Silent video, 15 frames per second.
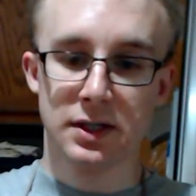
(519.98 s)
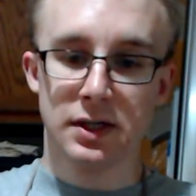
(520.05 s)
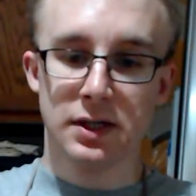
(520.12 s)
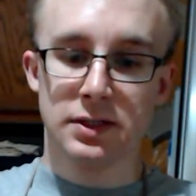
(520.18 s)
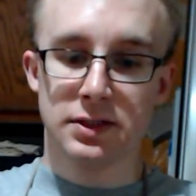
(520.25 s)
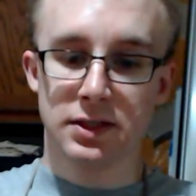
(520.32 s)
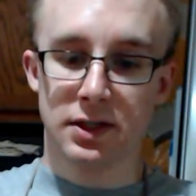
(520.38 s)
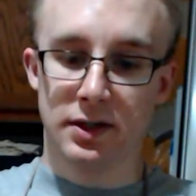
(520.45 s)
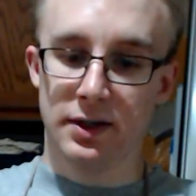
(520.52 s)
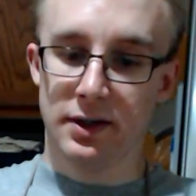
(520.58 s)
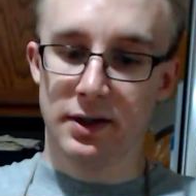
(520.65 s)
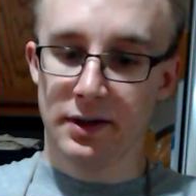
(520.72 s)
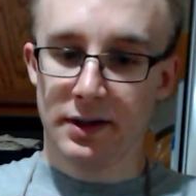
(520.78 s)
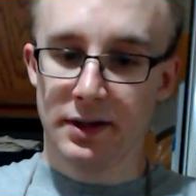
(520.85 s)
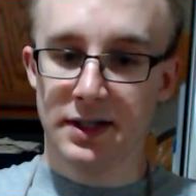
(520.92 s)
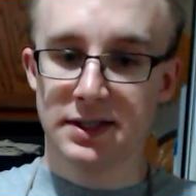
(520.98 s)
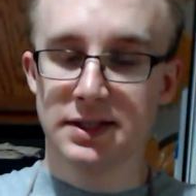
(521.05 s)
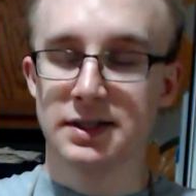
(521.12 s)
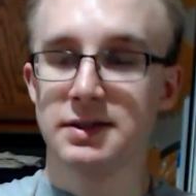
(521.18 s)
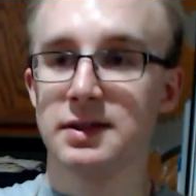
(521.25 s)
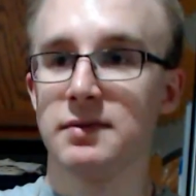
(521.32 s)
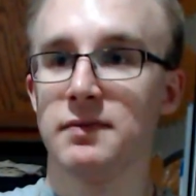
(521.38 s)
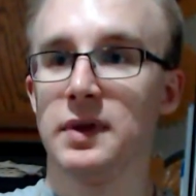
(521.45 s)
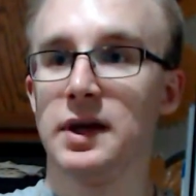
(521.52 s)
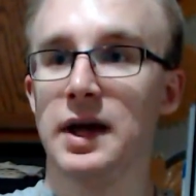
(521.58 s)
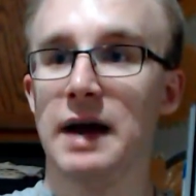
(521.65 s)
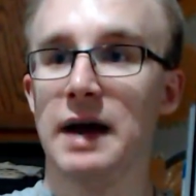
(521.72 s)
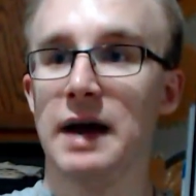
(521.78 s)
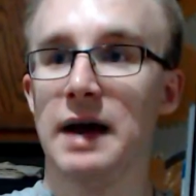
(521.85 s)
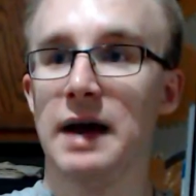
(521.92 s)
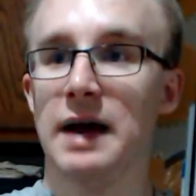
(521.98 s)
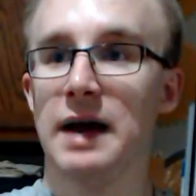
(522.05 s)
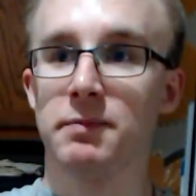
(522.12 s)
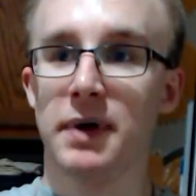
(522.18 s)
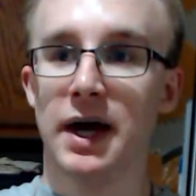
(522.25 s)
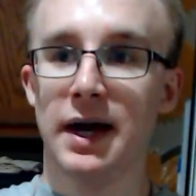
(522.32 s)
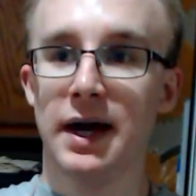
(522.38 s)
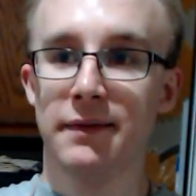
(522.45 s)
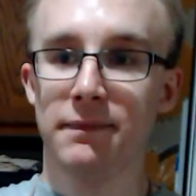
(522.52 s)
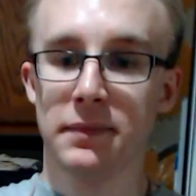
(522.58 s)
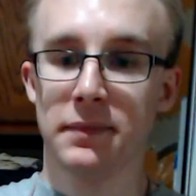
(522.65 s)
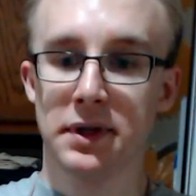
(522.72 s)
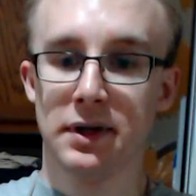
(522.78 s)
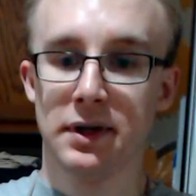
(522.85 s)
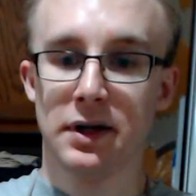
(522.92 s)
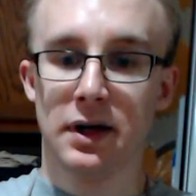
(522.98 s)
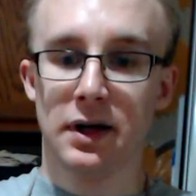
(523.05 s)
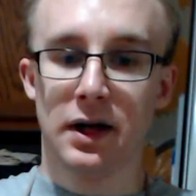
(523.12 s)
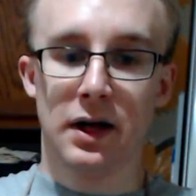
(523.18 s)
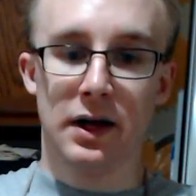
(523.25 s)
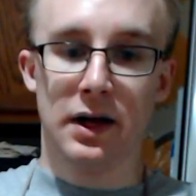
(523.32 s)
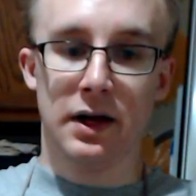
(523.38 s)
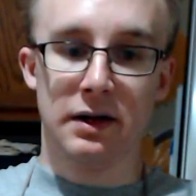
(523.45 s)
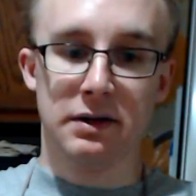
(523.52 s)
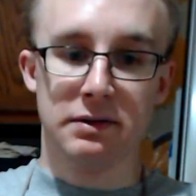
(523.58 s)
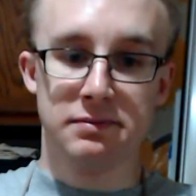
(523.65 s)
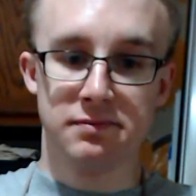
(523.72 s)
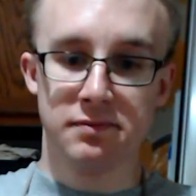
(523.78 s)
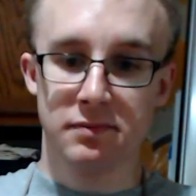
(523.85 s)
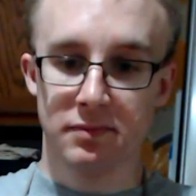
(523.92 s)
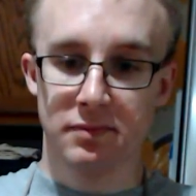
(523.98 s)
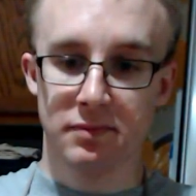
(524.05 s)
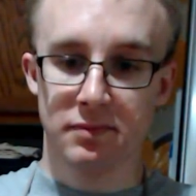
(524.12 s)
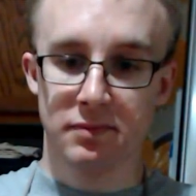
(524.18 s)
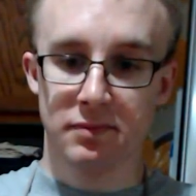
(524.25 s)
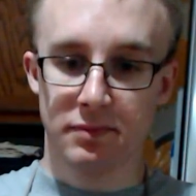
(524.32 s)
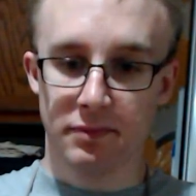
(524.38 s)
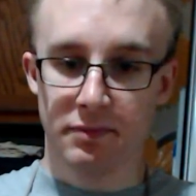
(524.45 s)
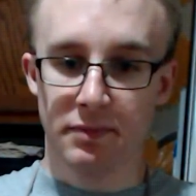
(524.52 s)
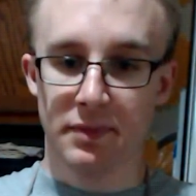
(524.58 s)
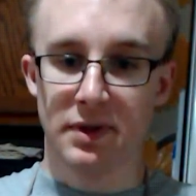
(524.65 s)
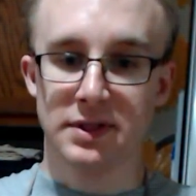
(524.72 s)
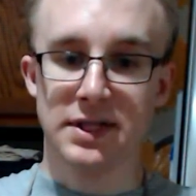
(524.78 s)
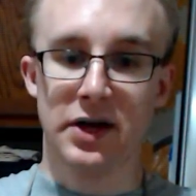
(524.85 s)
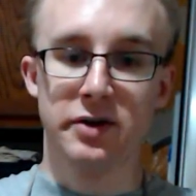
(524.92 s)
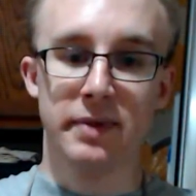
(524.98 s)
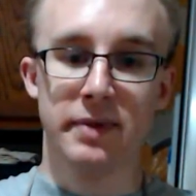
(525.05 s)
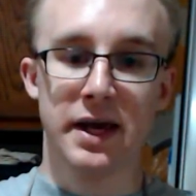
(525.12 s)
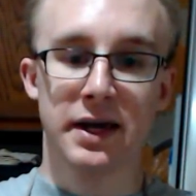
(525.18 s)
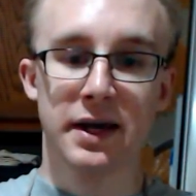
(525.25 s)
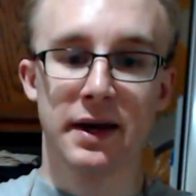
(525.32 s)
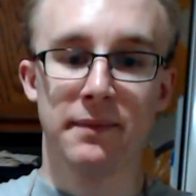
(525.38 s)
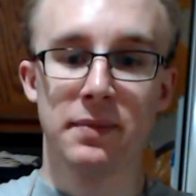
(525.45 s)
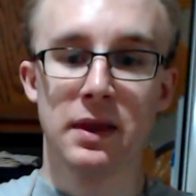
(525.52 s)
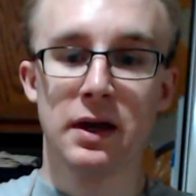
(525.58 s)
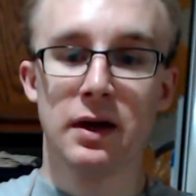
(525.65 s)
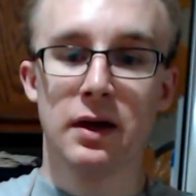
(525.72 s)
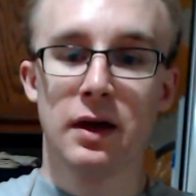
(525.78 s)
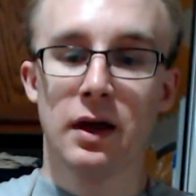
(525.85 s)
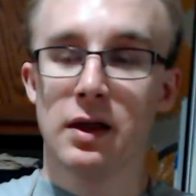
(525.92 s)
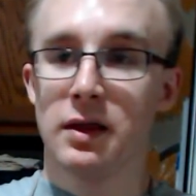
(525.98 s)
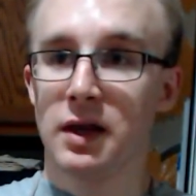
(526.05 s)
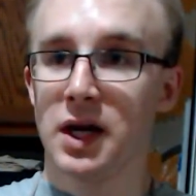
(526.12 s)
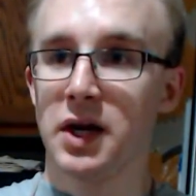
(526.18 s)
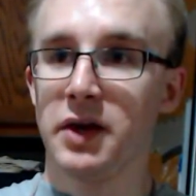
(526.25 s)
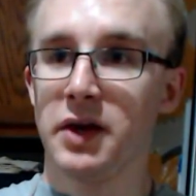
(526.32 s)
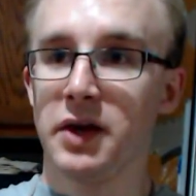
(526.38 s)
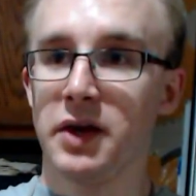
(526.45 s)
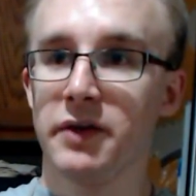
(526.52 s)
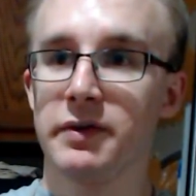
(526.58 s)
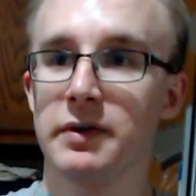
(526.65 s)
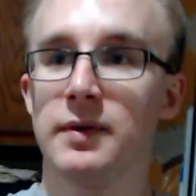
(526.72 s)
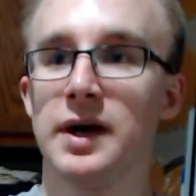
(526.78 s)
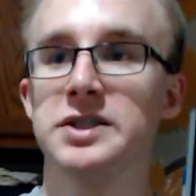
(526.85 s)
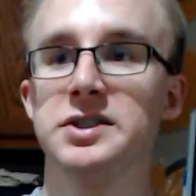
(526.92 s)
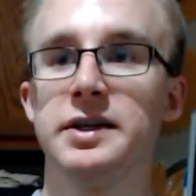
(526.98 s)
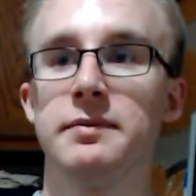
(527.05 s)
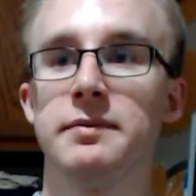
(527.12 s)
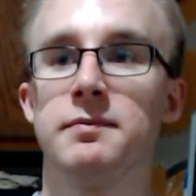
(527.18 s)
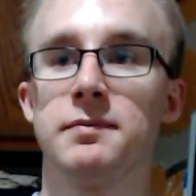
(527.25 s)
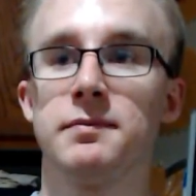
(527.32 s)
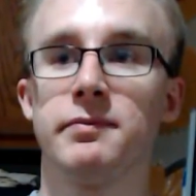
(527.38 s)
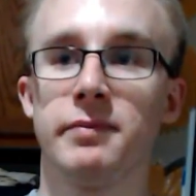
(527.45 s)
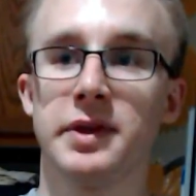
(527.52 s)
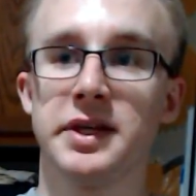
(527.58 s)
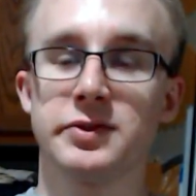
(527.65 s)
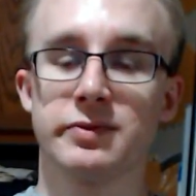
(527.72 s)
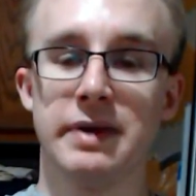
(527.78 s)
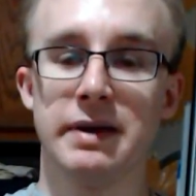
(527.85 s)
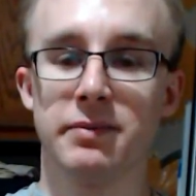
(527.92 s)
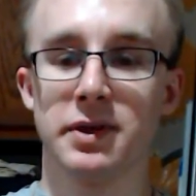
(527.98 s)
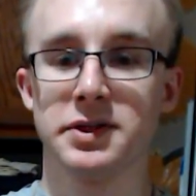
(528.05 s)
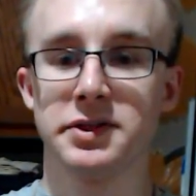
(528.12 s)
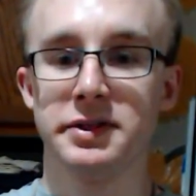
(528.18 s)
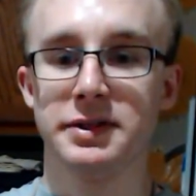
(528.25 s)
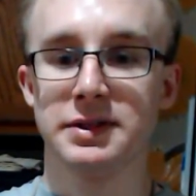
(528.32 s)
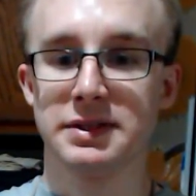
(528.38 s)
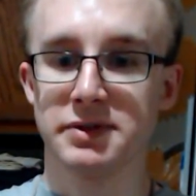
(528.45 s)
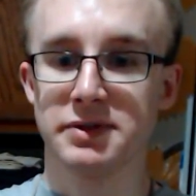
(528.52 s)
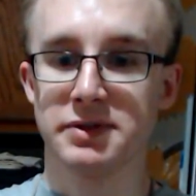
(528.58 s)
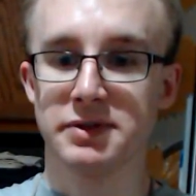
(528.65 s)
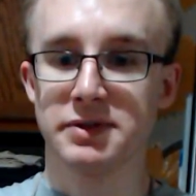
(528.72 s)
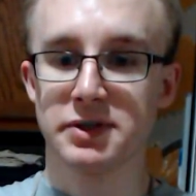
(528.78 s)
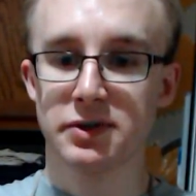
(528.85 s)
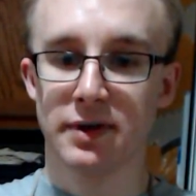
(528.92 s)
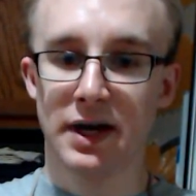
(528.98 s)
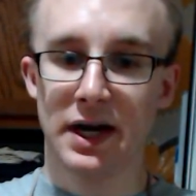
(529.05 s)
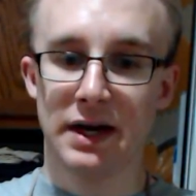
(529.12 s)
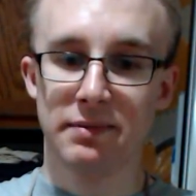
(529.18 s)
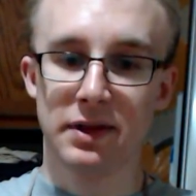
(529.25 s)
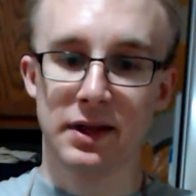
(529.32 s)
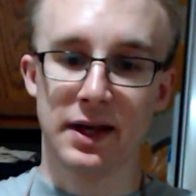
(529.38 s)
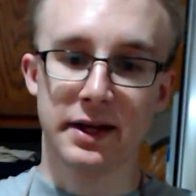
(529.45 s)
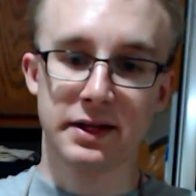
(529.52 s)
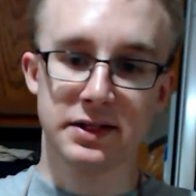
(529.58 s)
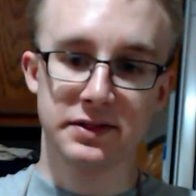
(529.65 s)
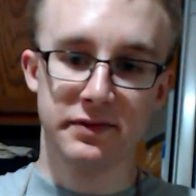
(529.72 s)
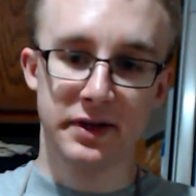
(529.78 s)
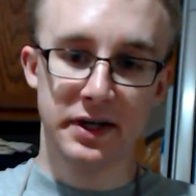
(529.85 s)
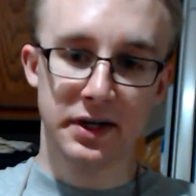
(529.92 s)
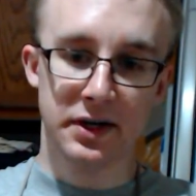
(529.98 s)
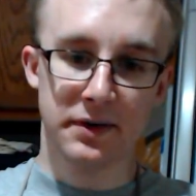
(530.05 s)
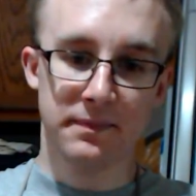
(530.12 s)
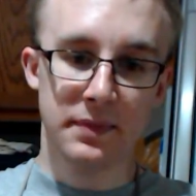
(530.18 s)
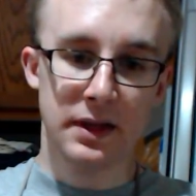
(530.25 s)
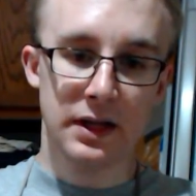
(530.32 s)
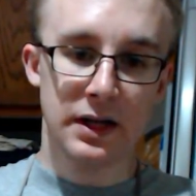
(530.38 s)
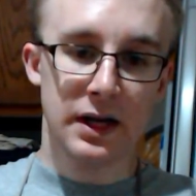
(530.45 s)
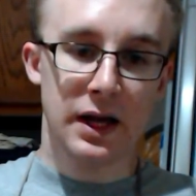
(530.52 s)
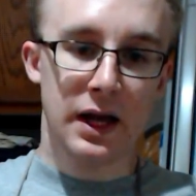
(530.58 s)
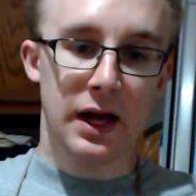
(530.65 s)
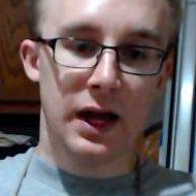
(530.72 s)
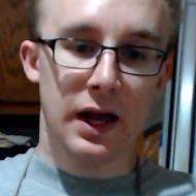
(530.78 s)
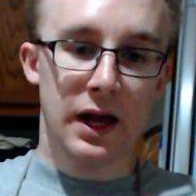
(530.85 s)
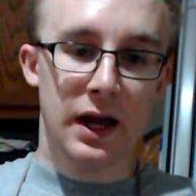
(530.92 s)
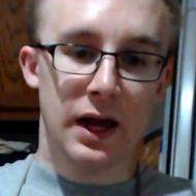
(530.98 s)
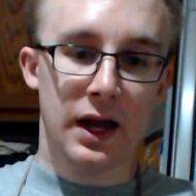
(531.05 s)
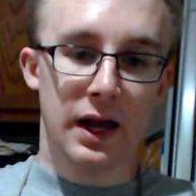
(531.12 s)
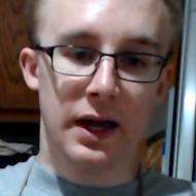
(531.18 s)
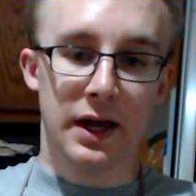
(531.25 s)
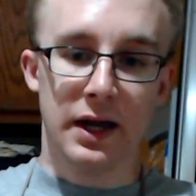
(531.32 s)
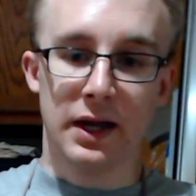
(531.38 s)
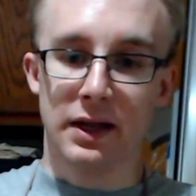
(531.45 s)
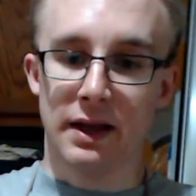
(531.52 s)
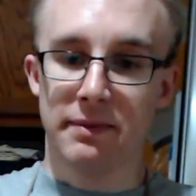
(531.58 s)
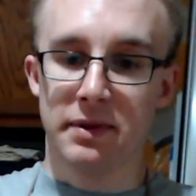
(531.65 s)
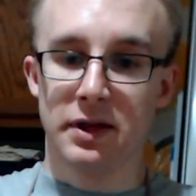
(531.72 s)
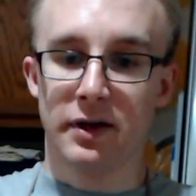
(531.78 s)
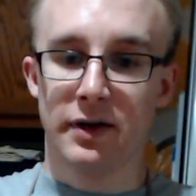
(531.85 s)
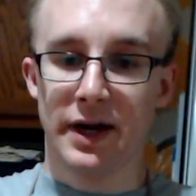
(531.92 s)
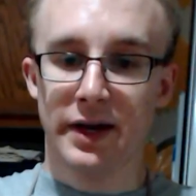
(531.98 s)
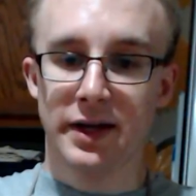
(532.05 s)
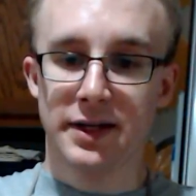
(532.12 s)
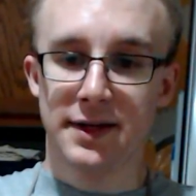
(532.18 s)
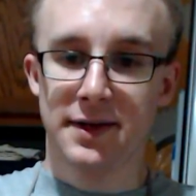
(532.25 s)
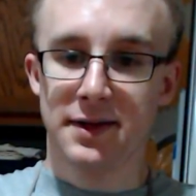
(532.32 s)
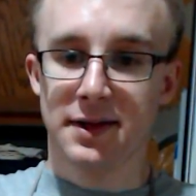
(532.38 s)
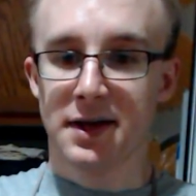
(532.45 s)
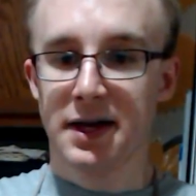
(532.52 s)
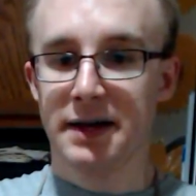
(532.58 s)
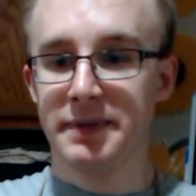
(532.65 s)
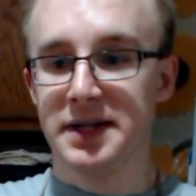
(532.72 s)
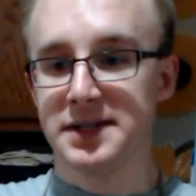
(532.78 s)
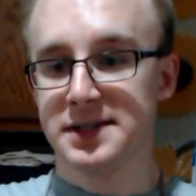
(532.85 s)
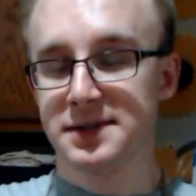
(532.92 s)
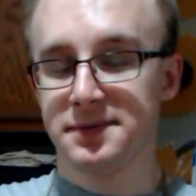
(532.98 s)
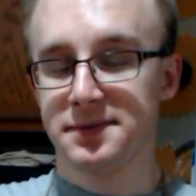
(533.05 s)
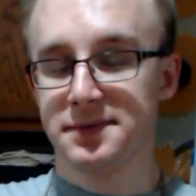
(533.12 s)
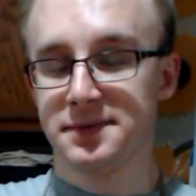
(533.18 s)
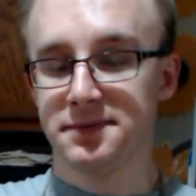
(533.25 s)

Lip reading: So this is the apple pie. That's how you make it. Thank you for watching. Please remember to subscribe and like this video, and let me know how you did in the comments.